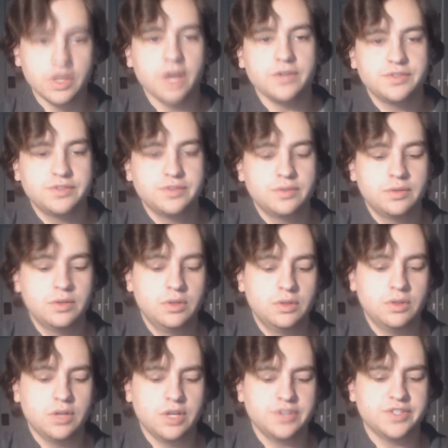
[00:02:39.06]
Nice
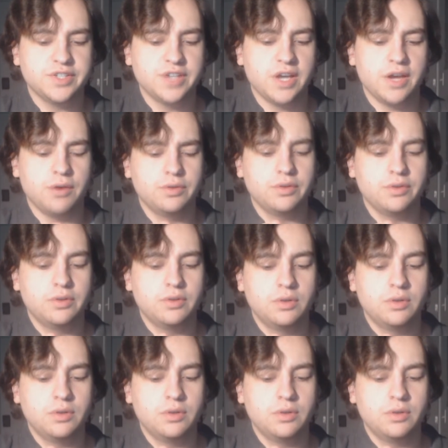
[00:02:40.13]
sound.